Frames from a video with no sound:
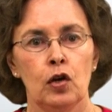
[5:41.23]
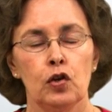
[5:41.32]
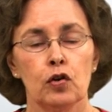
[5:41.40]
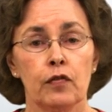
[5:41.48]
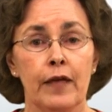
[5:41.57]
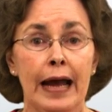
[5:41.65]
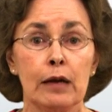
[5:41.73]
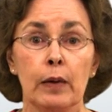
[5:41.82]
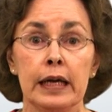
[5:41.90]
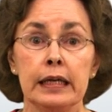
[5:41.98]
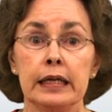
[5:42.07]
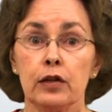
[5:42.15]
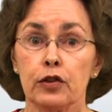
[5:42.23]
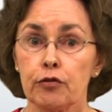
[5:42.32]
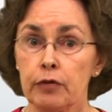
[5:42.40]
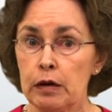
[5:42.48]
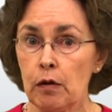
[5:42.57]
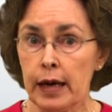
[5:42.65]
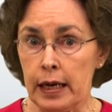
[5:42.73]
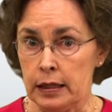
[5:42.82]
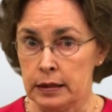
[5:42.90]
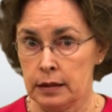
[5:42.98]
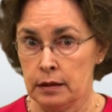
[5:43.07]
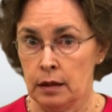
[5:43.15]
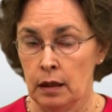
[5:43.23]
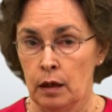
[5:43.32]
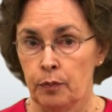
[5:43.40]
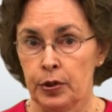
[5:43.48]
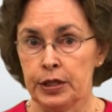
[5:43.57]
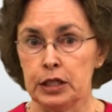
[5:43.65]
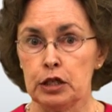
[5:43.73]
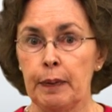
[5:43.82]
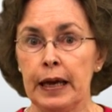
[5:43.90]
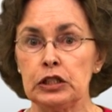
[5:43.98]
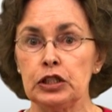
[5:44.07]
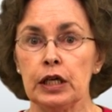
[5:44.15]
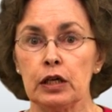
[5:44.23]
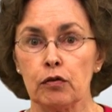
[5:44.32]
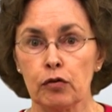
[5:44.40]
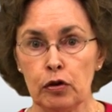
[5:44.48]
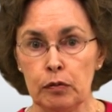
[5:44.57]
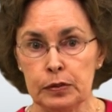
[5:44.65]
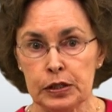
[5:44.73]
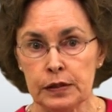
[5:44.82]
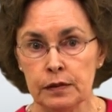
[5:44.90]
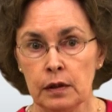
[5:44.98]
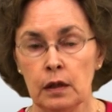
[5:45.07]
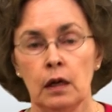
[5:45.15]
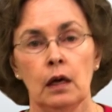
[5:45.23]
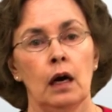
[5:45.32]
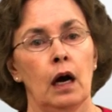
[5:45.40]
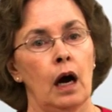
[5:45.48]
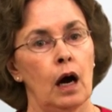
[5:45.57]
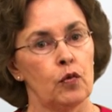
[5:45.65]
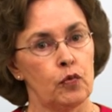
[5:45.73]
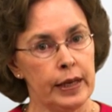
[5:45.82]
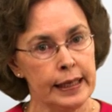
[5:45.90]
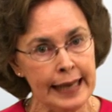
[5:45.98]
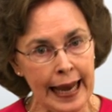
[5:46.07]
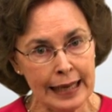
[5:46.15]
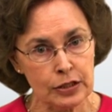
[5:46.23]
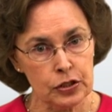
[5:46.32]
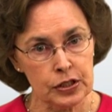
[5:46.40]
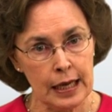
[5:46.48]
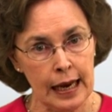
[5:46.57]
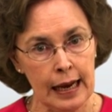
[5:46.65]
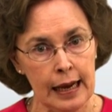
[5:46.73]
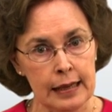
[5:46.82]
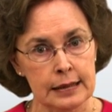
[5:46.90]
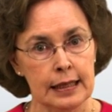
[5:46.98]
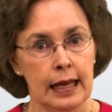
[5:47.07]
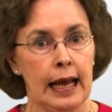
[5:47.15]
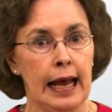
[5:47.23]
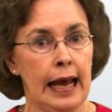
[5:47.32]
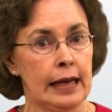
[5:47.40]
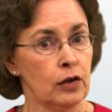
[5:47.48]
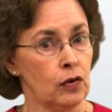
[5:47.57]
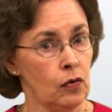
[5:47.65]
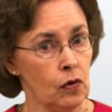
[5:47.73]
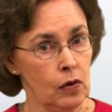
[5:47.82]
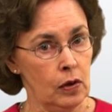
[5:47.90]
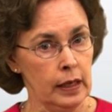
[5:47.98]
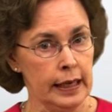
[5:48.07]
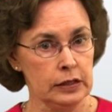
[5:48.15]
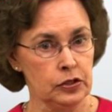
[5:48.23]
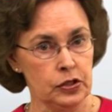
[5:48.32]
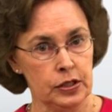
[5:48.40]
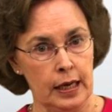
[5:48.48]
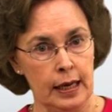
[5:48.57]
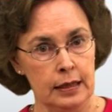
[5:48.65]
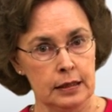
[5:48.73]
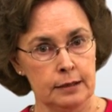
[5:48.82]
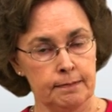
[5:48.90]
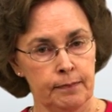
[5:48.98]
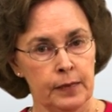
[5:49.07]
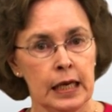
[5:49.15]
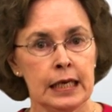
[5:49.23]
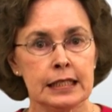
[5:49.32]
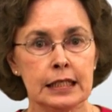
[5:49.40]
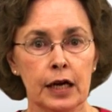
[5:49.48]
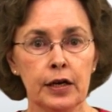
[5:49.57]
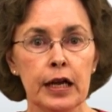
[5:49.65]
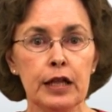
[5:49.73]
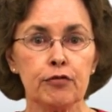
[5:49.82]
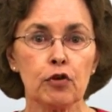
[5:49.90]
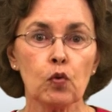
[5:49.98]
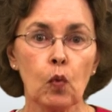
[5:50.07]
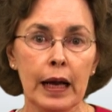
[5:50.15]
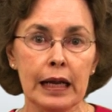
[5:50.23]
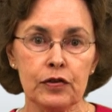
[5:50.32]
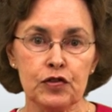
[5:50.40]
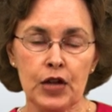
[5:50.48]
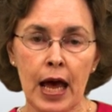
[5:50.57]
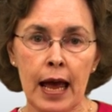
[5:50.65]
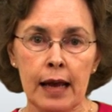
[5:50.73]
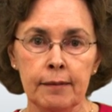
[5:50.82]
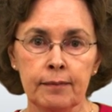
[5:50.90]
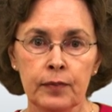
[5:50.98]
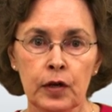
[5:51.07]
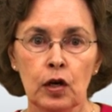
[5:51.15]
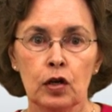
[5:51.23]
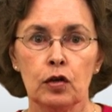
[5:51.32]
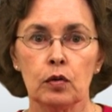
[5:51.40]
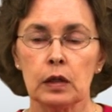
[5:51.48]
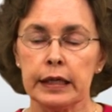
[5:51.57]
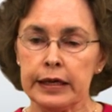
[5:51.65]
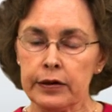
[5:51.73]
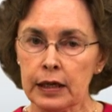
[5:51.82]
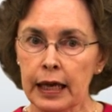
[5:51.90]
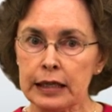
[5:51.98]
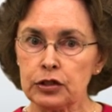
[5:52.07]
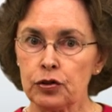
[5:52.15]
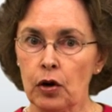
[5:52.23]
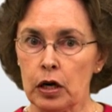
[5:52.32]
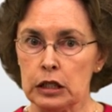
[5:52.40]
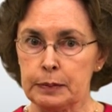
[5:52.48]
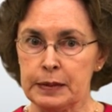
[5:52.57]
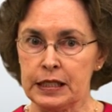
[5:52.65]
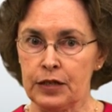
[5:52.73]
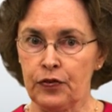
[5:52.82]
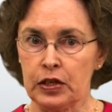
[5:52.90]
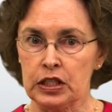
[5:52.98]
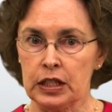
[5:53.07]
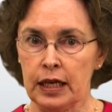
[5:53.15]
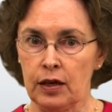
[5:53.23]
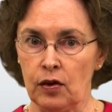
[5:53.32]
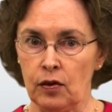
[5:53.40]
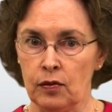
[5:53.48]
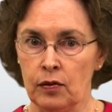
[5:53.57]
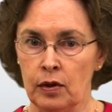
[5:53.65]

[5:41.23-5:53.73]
You're evaluated in 3 ways: participation in groups, a written exercise, and an oral exercise. Sunday through Wednesday, you will hear a lecture on a specific skill.